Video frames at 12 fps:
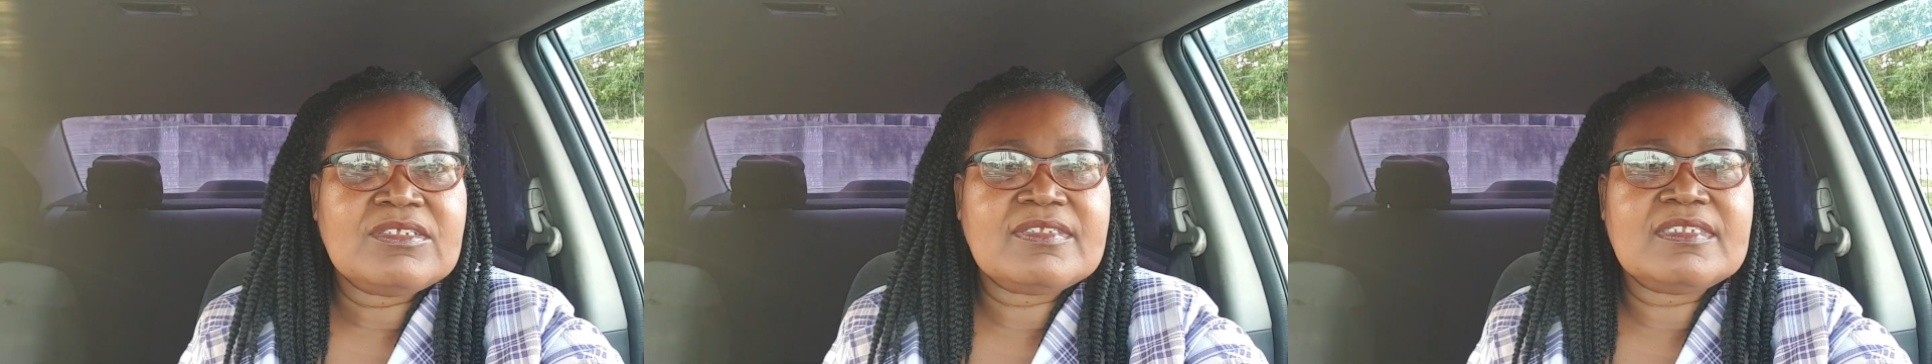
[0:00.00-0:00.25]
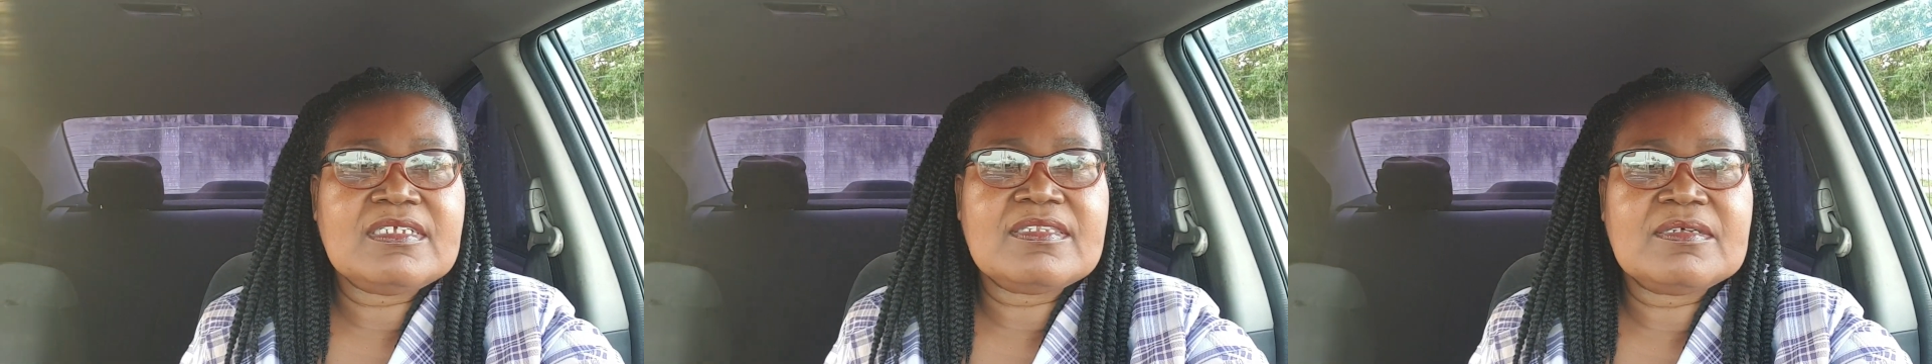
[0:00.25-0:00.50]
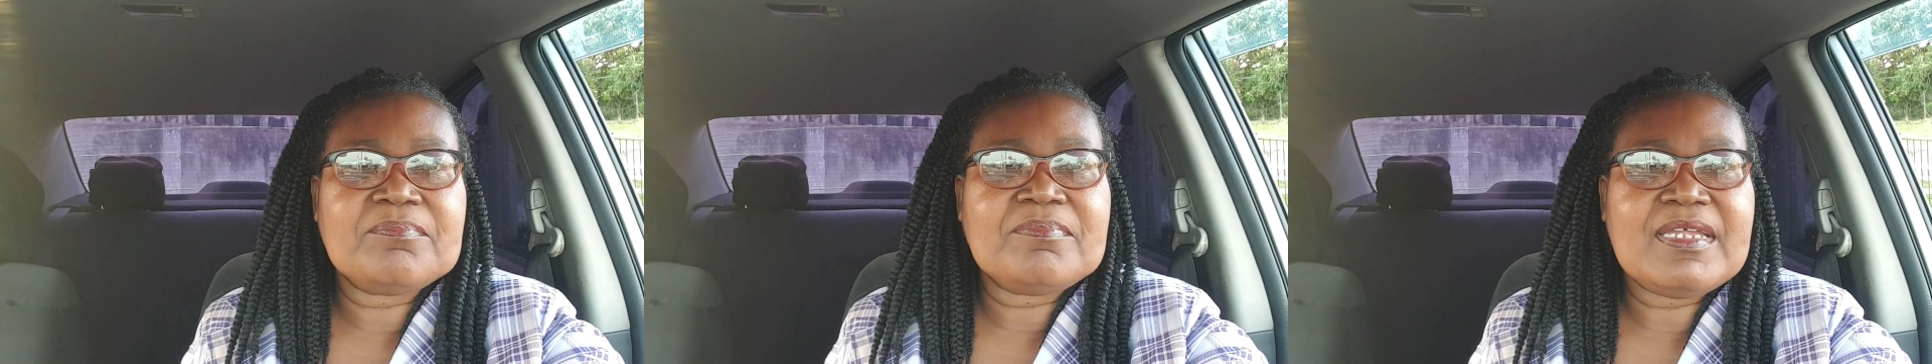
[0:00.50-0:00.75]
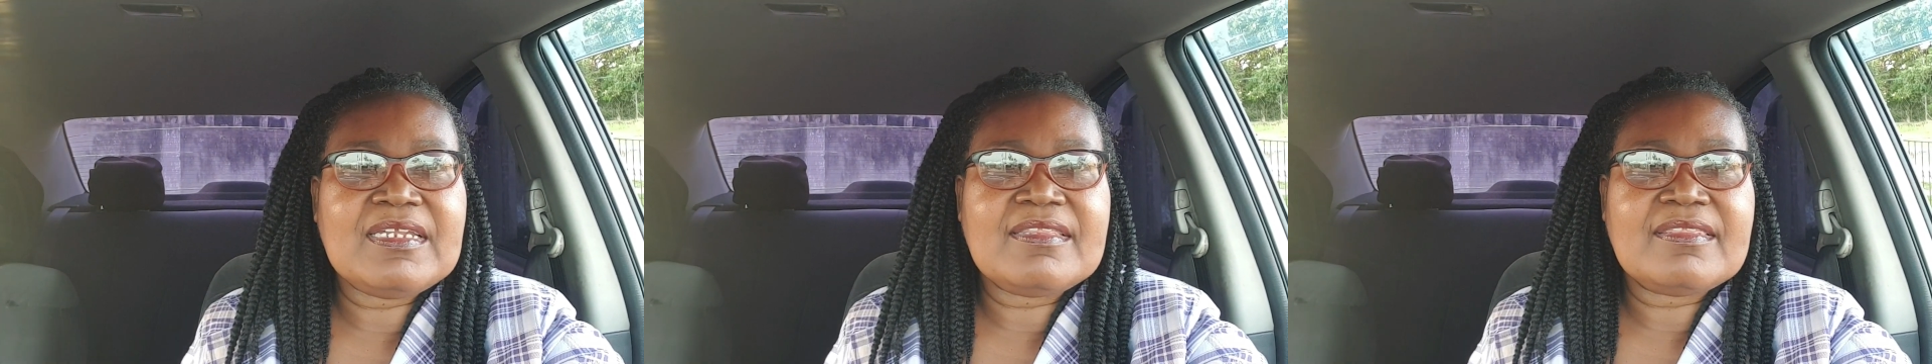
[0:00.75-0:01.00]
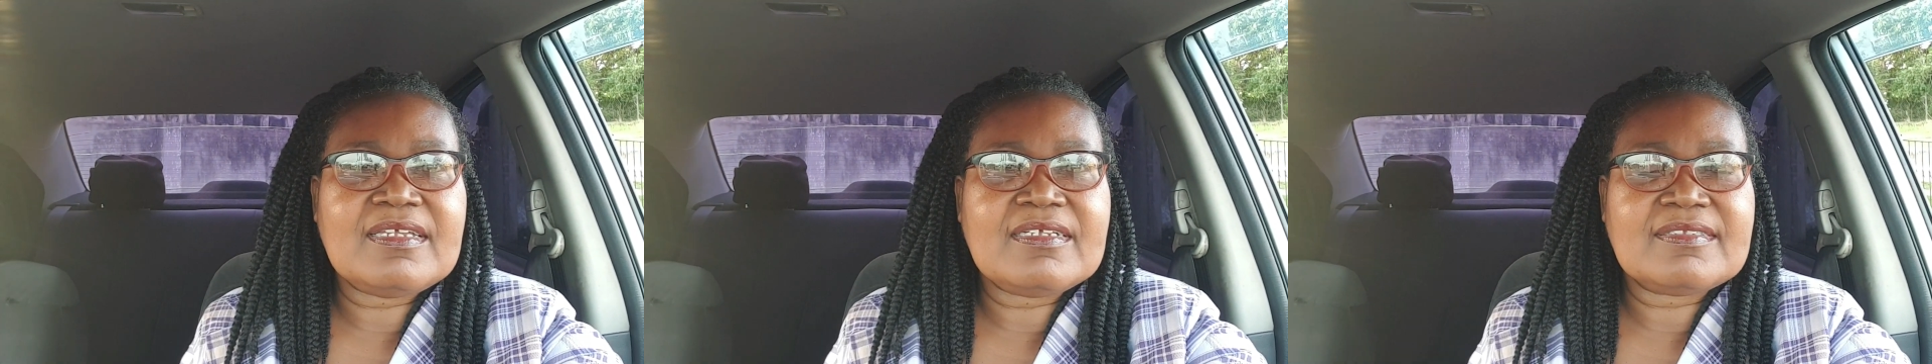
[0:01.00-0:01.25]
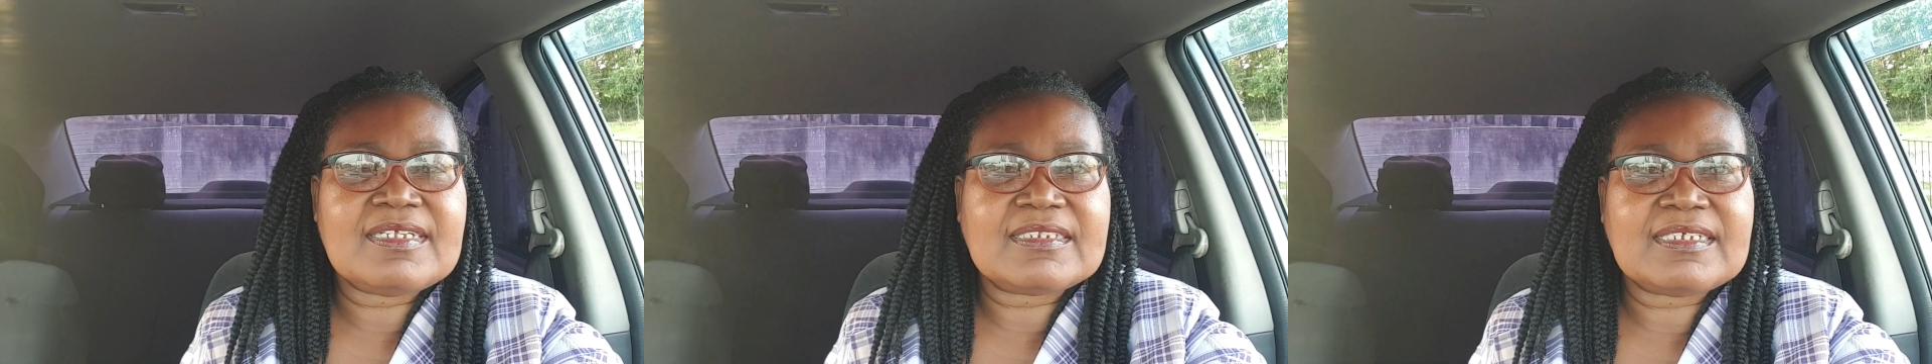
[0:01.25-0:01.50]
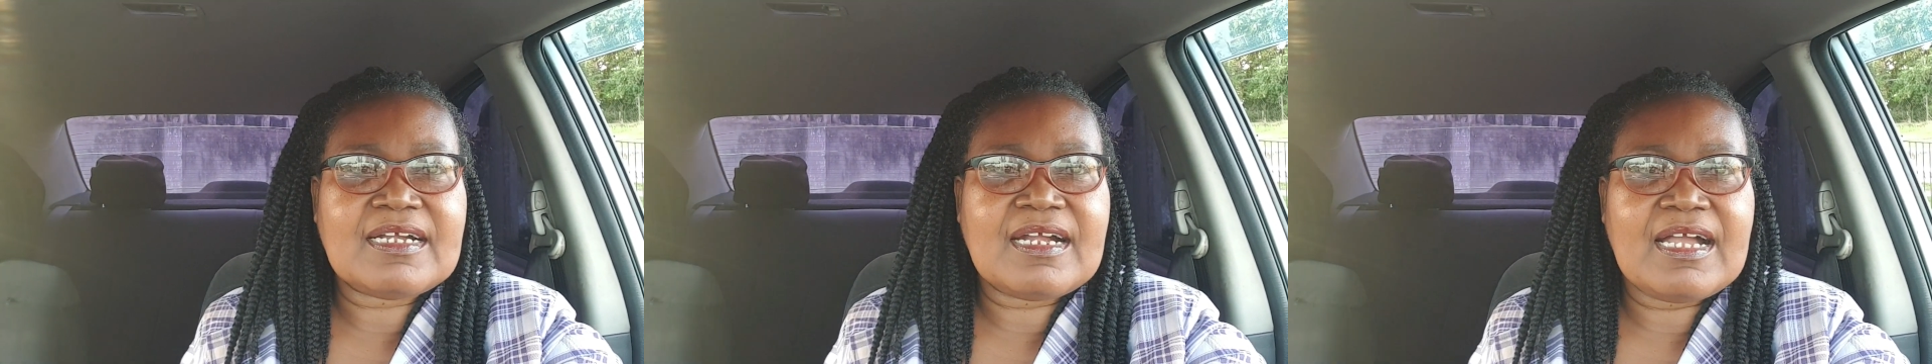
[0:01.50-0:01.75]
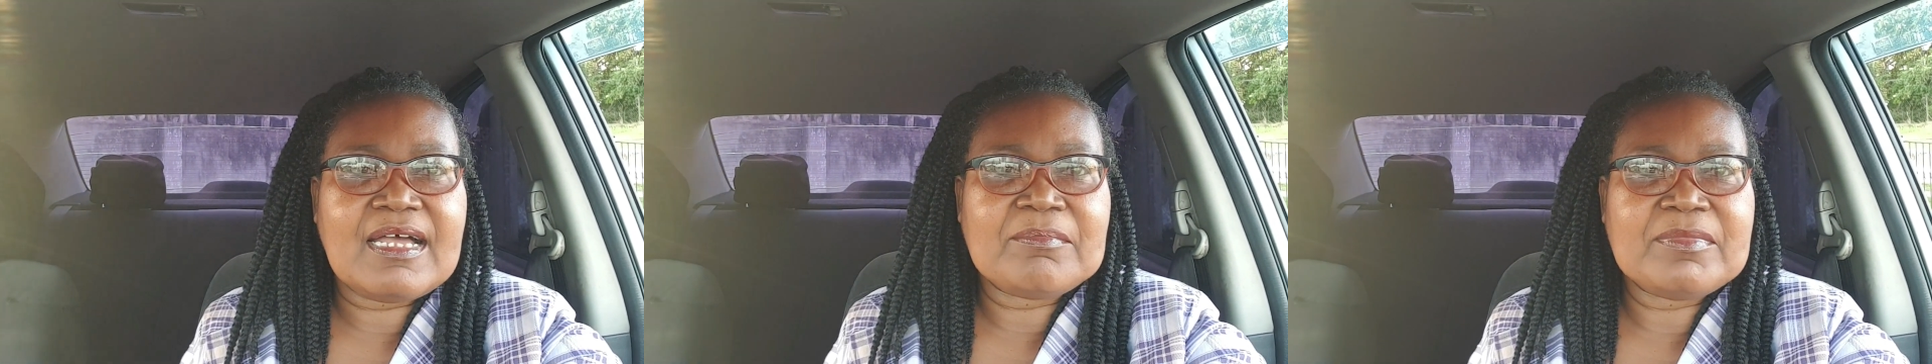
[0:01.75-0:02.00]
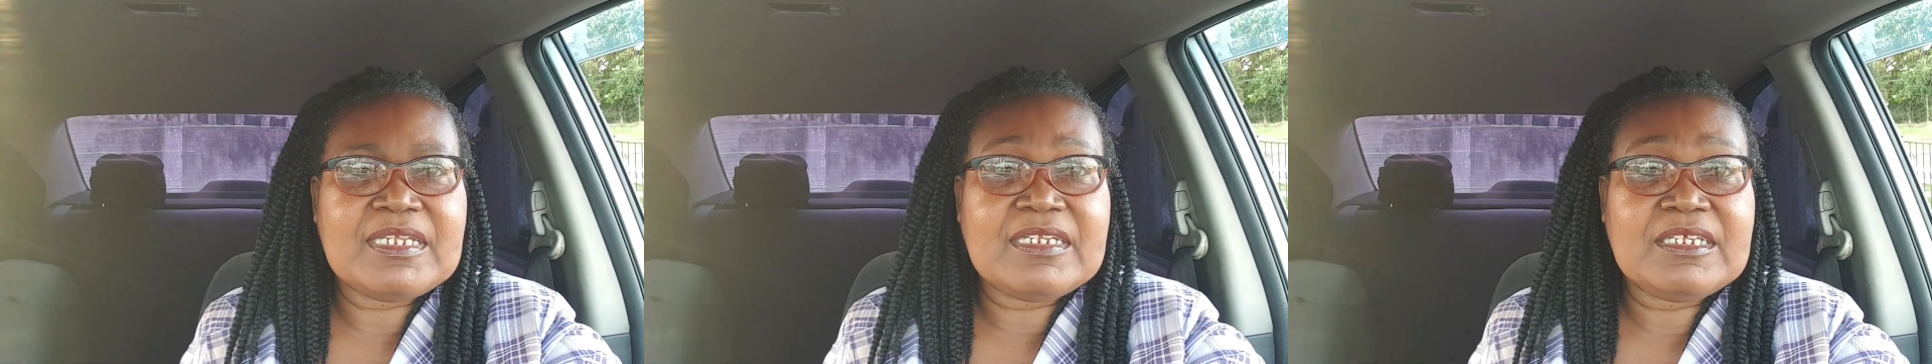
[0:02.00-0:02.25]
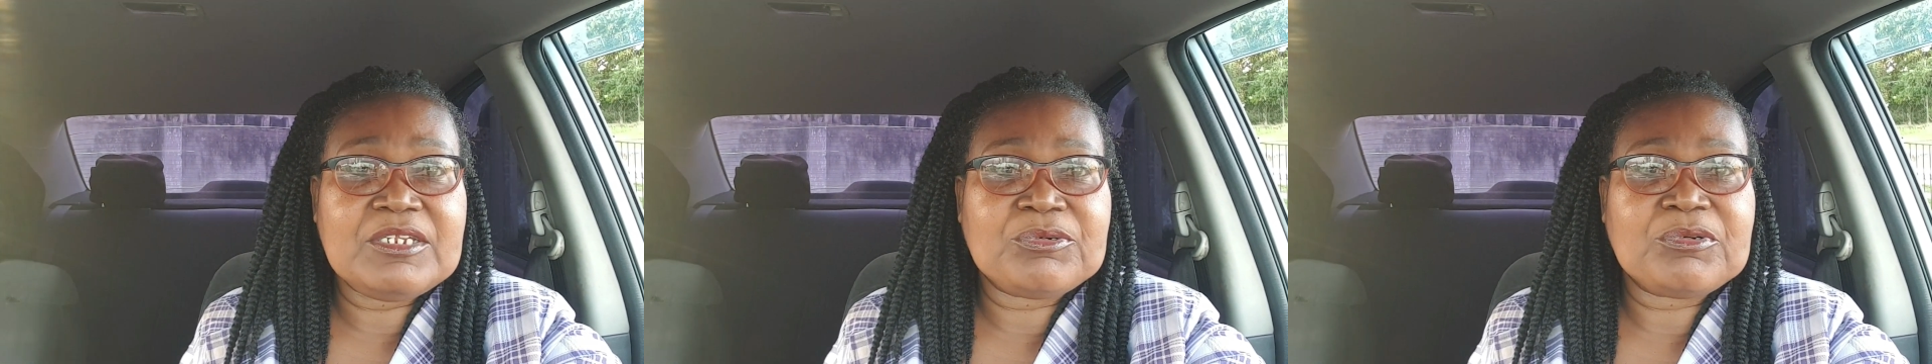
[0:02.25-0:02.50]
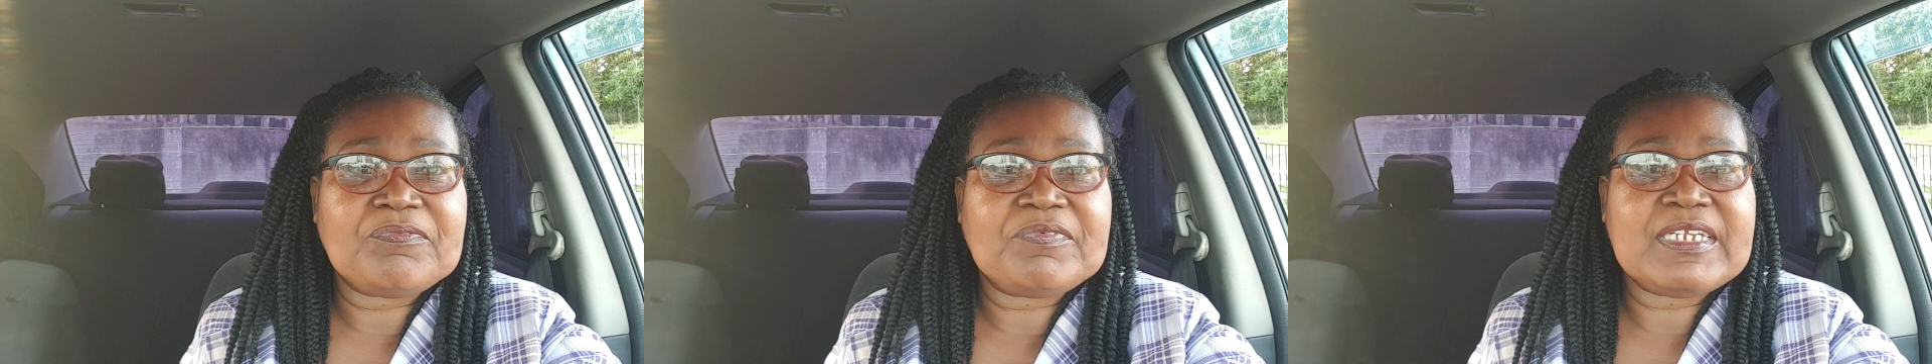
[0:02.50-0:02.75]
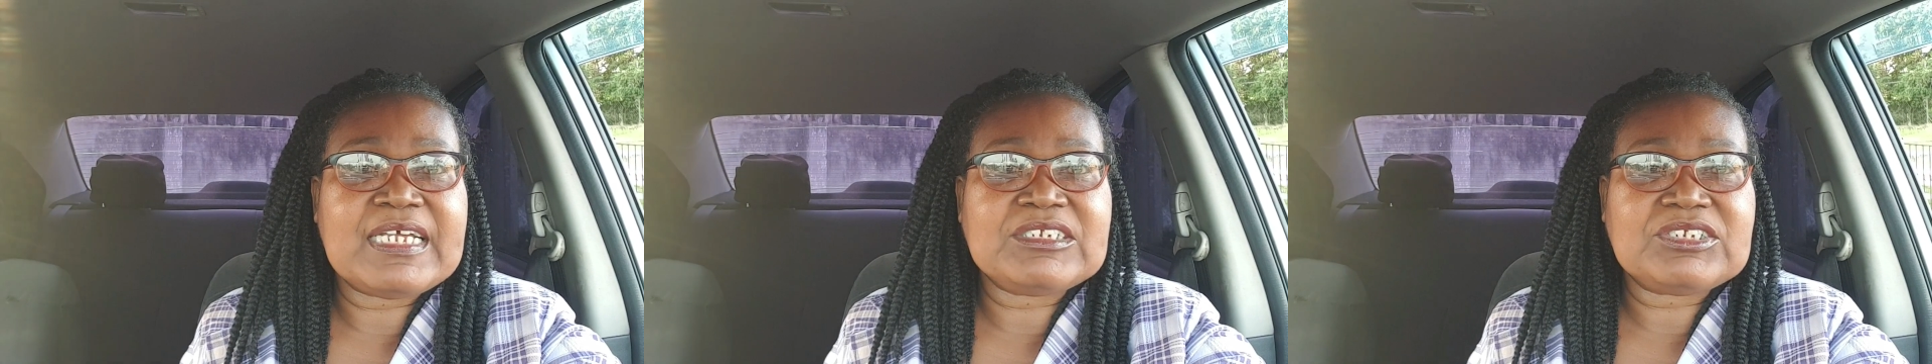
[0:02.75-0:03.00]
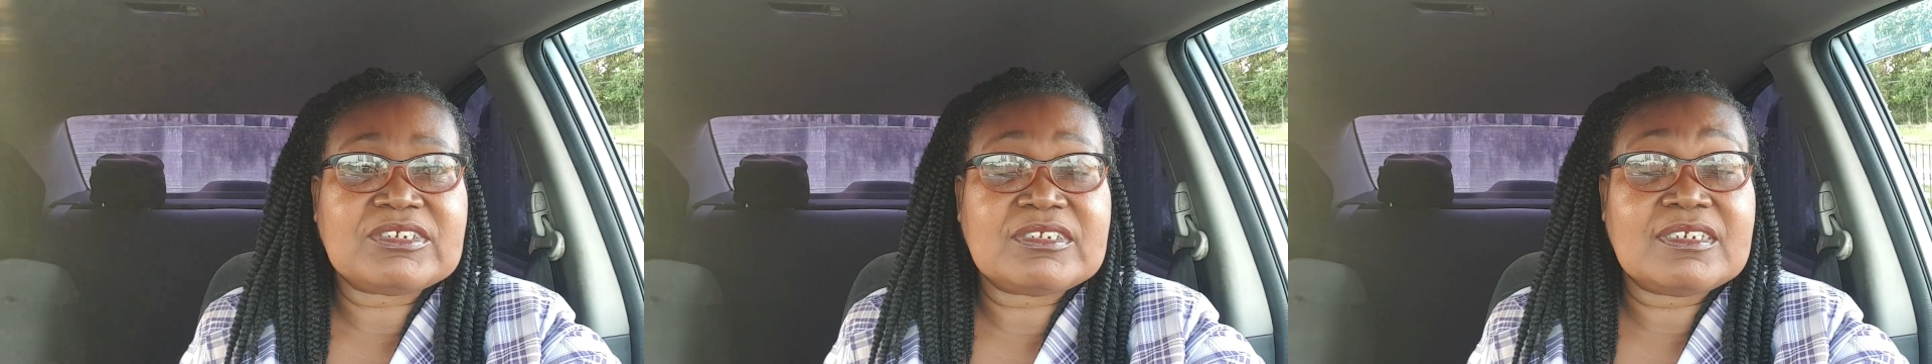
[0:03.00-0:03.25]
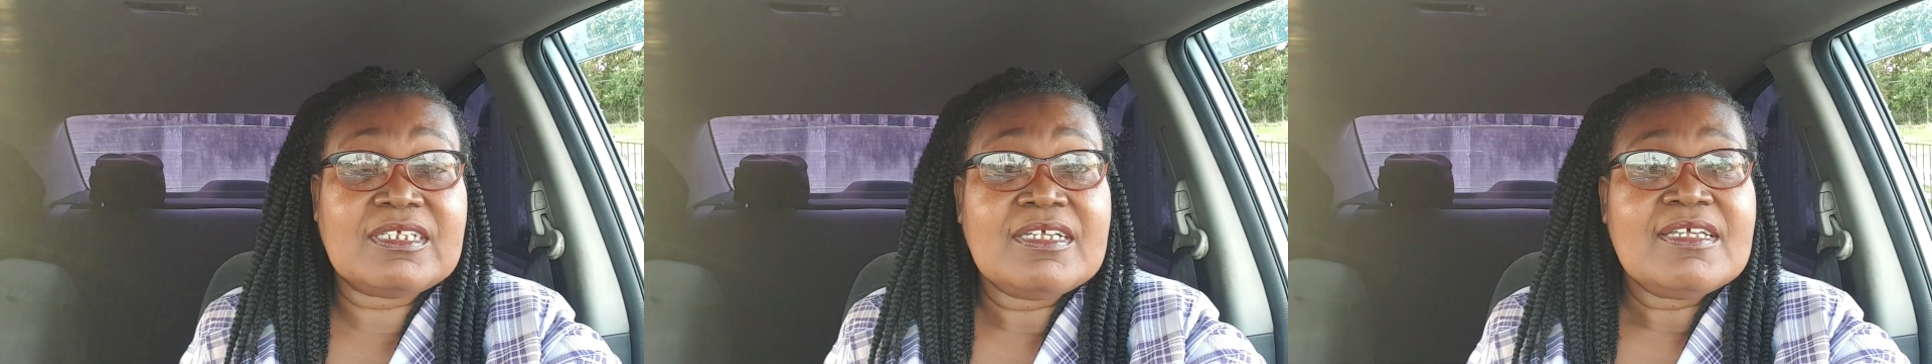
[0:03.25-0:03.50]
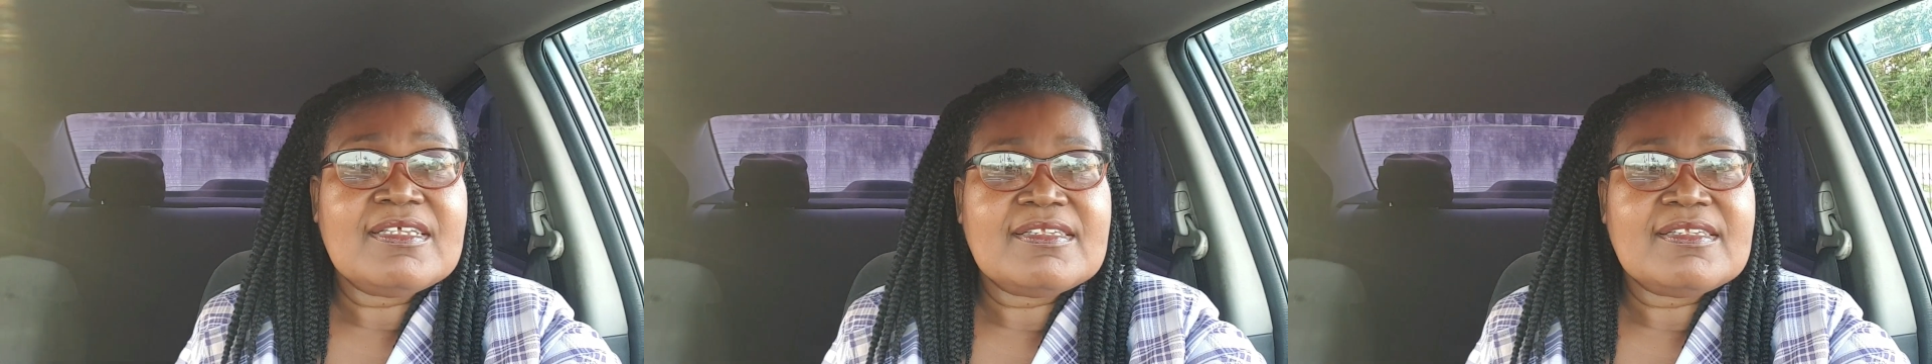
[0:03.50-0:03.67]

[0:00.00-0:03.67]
to see the many things that are happening in our financial